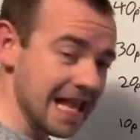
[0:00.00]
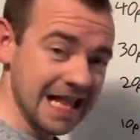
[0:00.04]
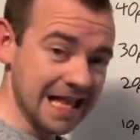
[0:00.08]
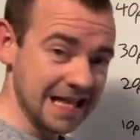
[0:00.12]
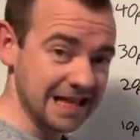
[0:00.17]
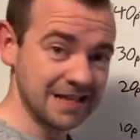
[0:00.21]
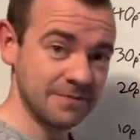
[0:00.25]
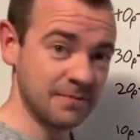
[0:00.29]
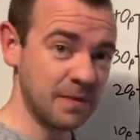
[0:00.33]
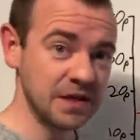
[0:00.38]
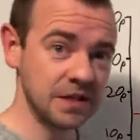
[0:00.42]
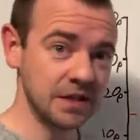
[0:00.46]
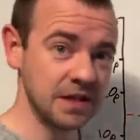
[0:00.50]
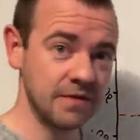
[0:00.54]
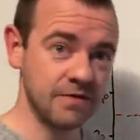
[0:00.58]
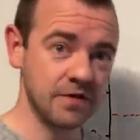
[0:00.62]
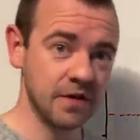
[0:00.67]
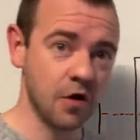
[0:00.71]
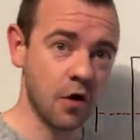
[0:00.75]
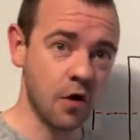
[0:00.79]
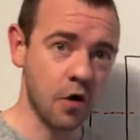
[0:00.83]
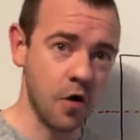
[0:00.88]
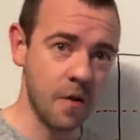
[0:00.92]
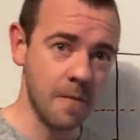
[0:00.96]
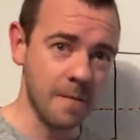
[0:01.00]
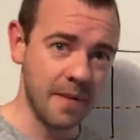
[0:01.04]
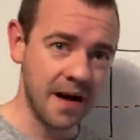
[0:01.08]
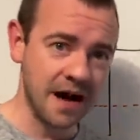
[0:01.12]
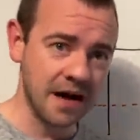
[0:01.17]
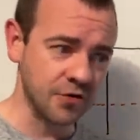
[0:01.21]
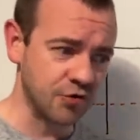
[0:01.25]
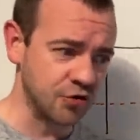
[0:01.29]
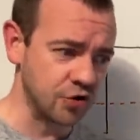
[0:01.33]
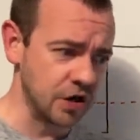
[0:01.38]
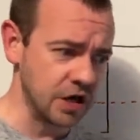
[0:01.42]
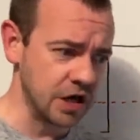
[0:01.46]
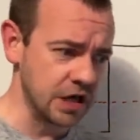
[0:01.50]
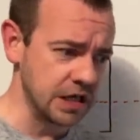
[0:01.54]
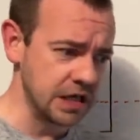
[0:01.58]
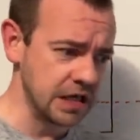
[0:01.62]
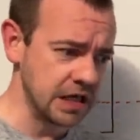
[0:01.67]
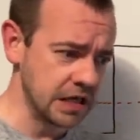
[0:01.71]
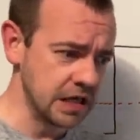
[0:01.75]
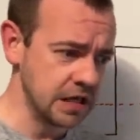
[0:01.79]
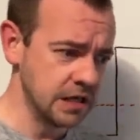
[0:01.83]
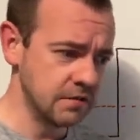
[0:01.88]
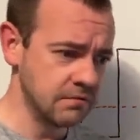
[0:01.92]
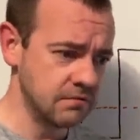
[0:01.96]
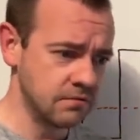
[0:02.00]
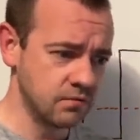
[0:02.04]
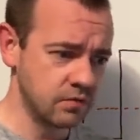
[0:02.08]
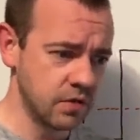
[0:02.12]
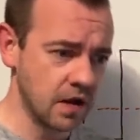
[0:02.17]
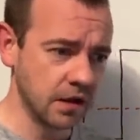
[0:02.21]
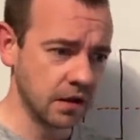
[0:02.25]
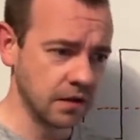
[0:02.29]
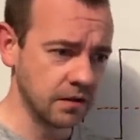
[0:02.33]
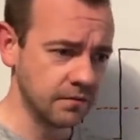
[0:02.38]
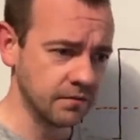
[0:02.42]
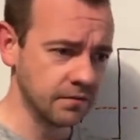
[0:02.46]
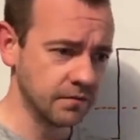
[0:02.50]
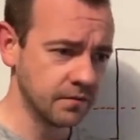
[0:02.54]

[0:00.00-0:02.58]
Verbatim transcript: especially if you've got a home battery, you can, well,